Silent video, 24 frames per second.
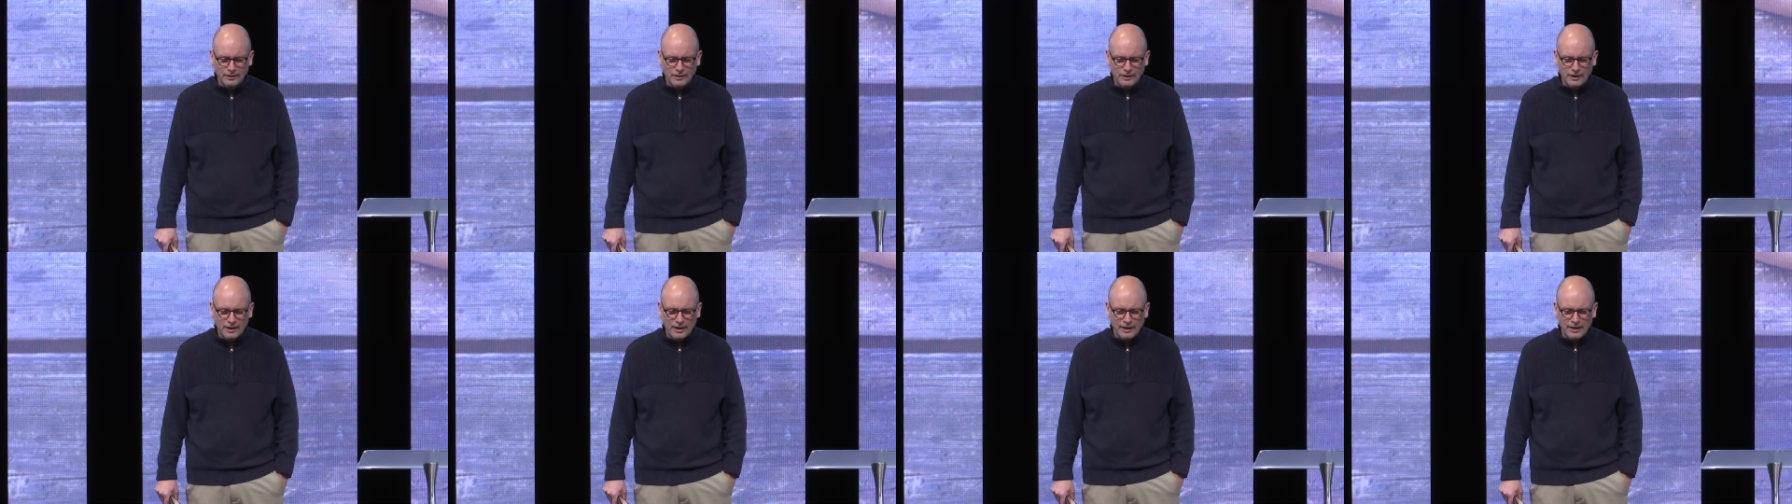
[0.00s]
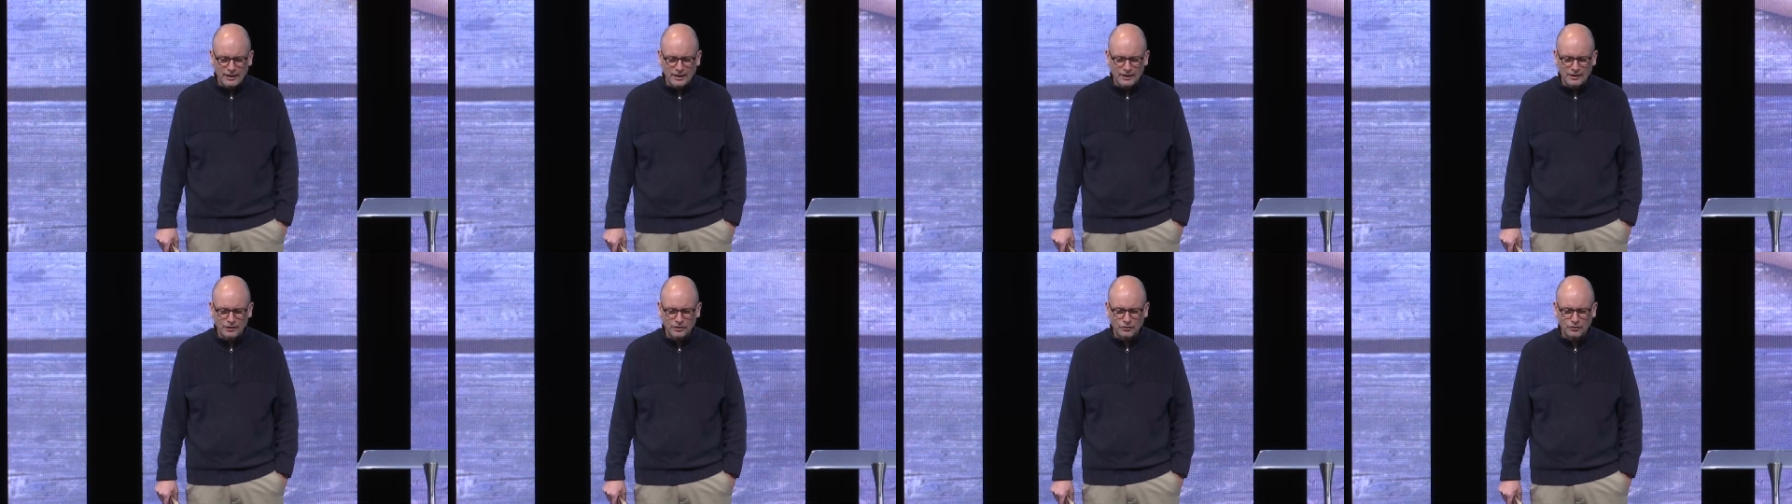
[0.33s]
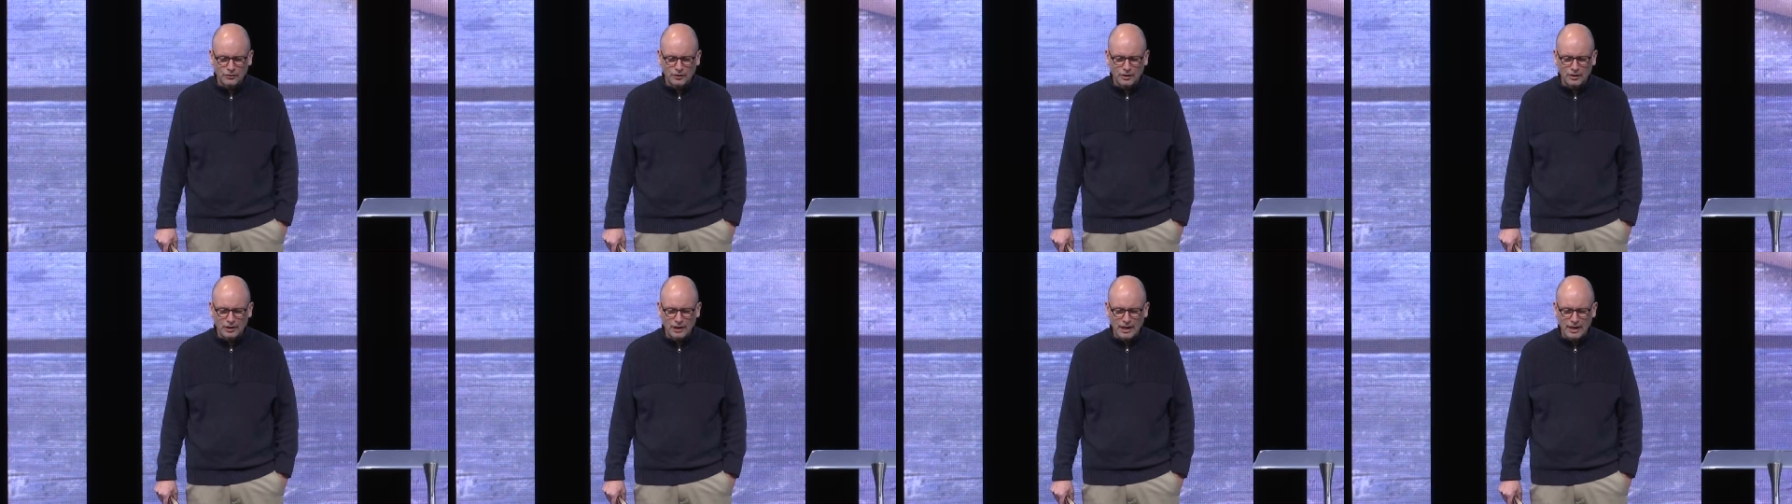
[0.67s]
uh, into
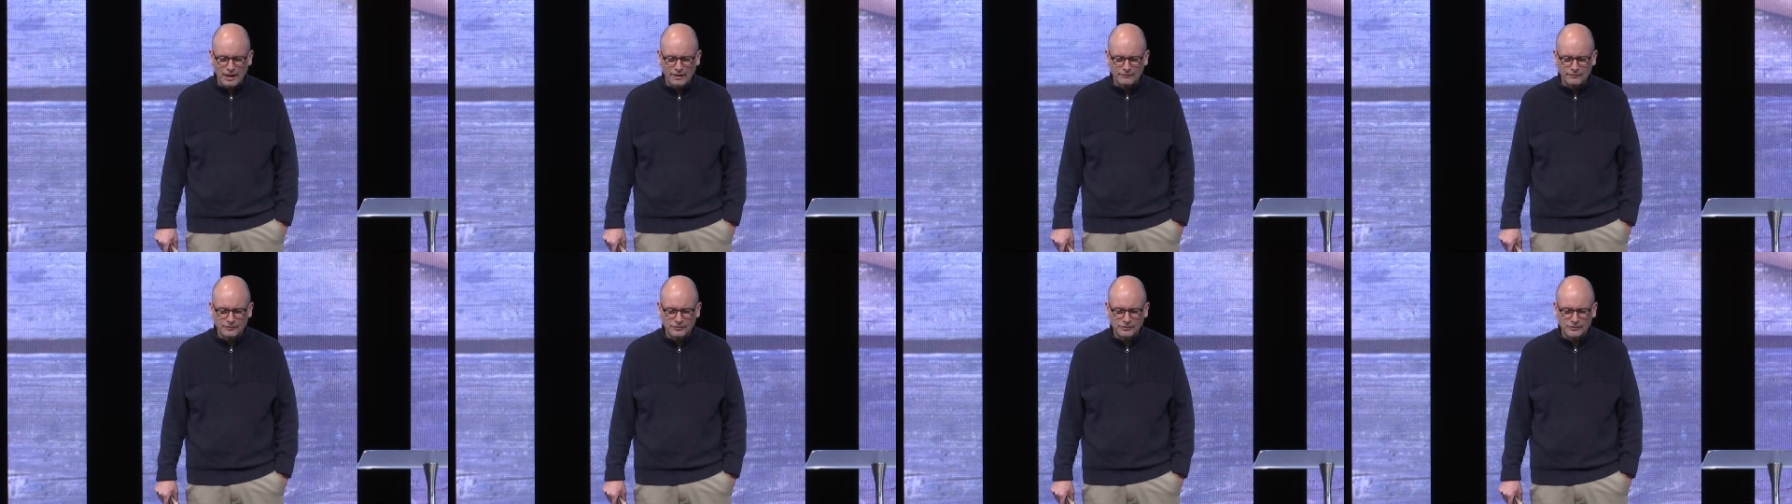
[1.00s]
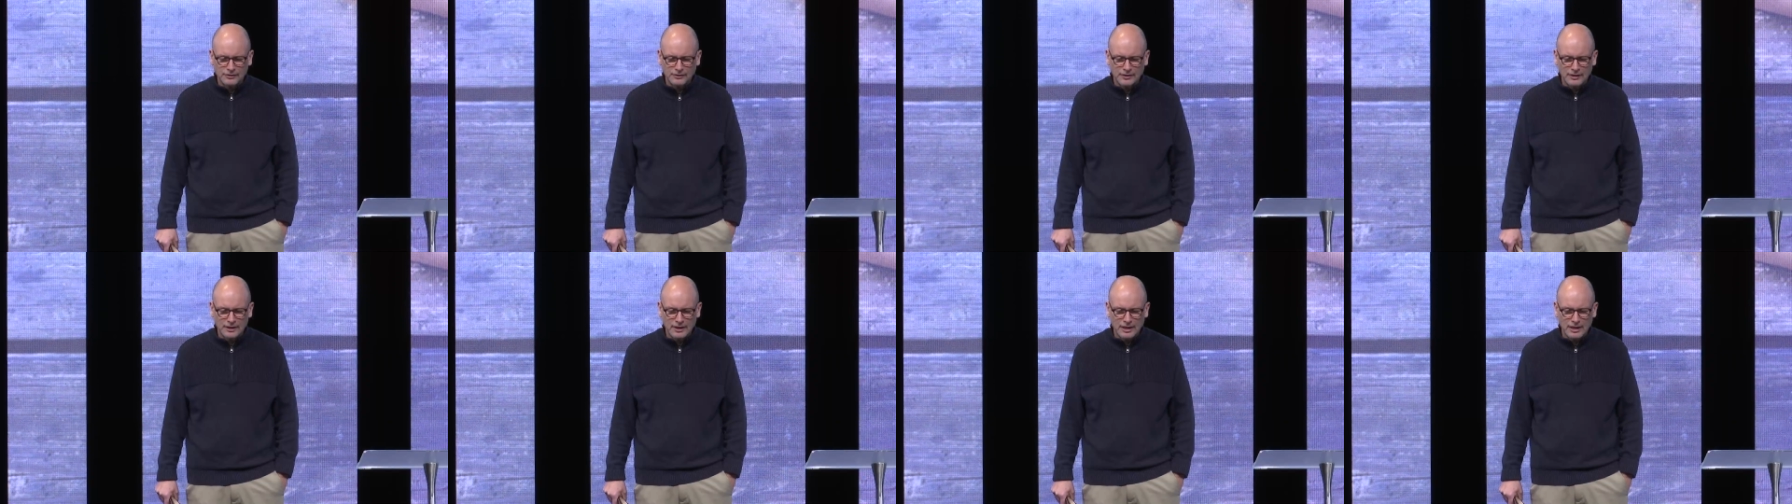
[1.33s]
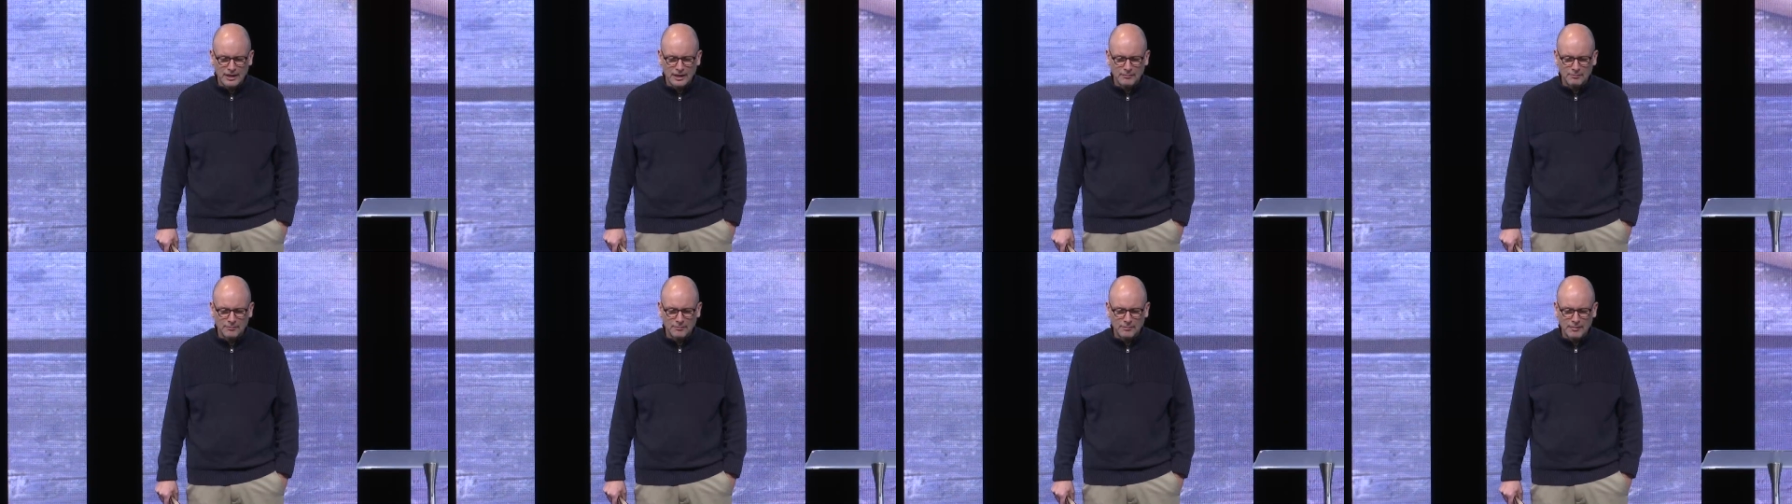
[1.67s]
our lives,
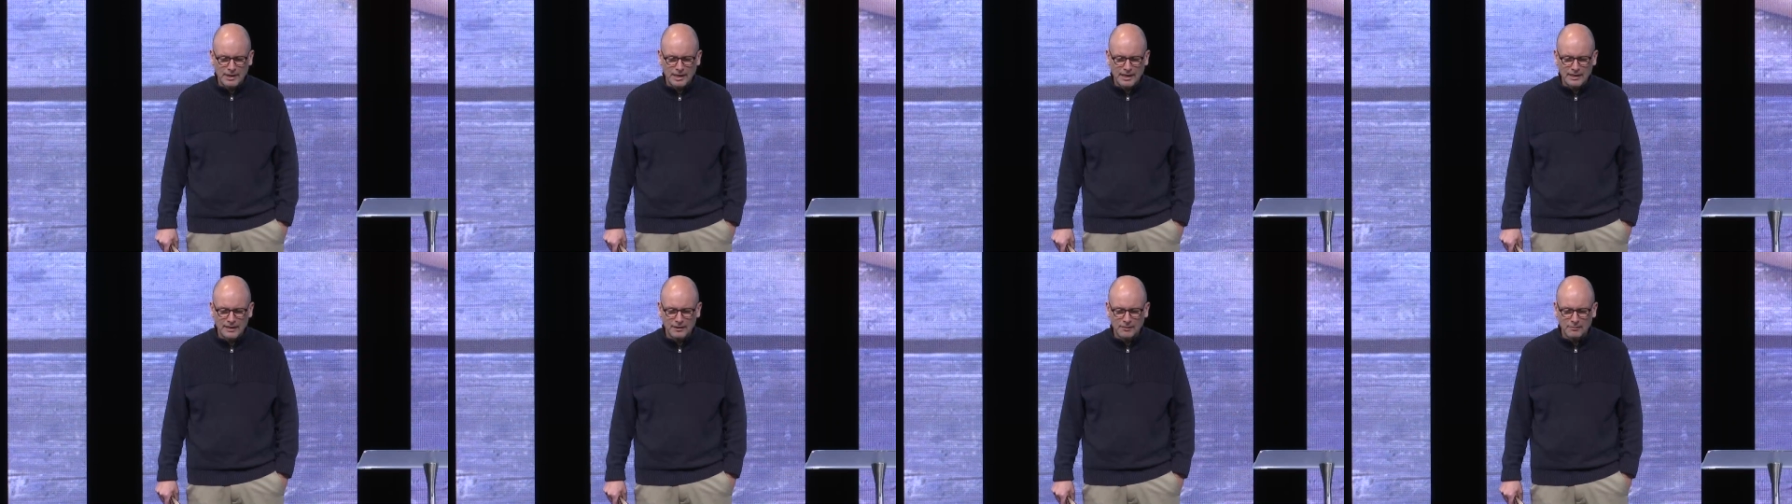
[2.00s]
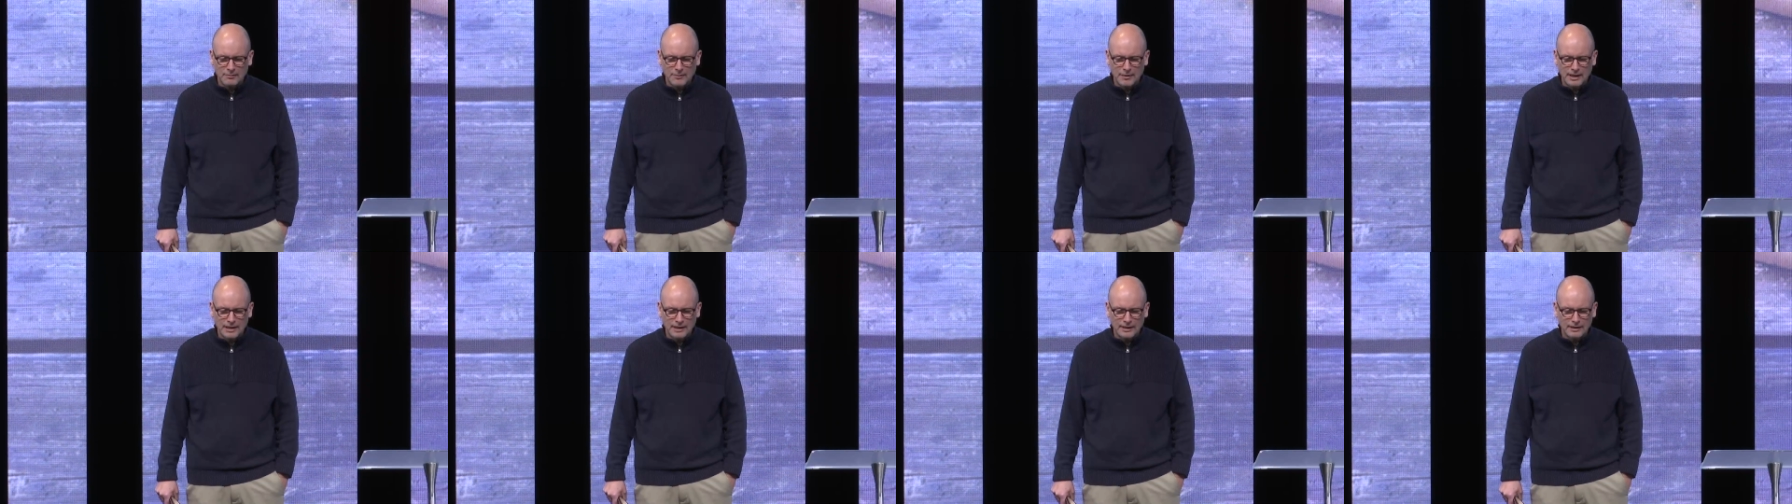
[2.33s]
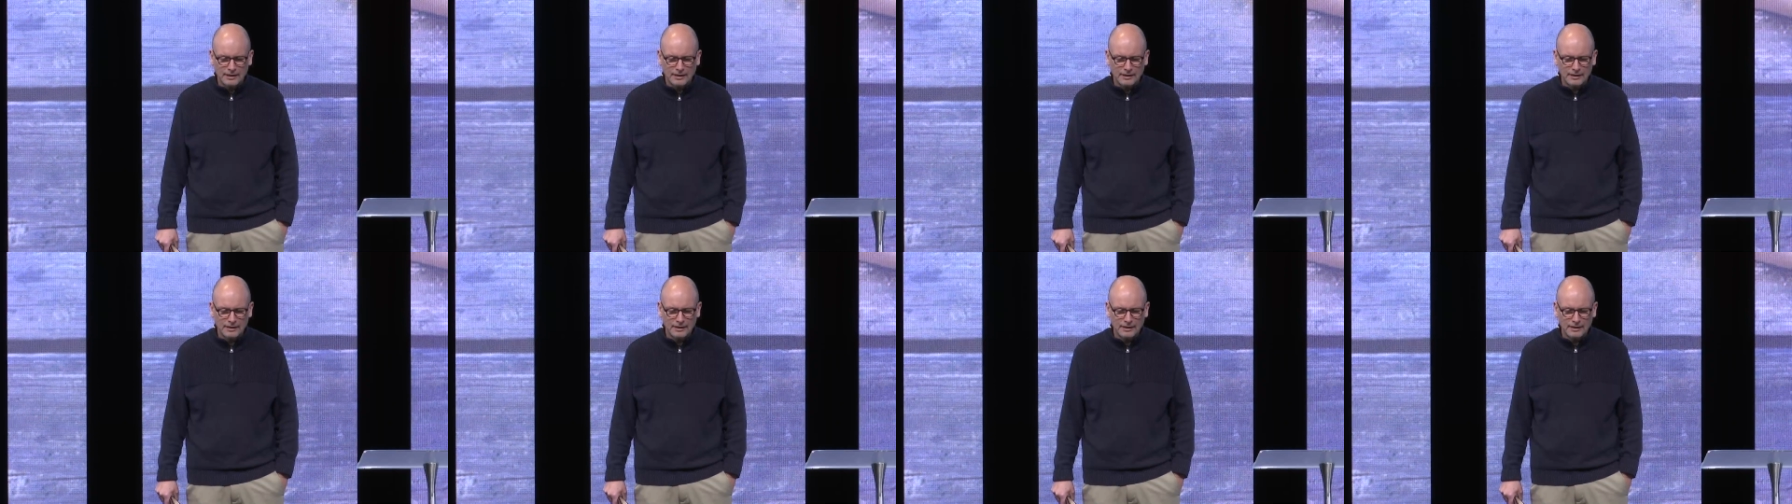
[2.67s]
and may it make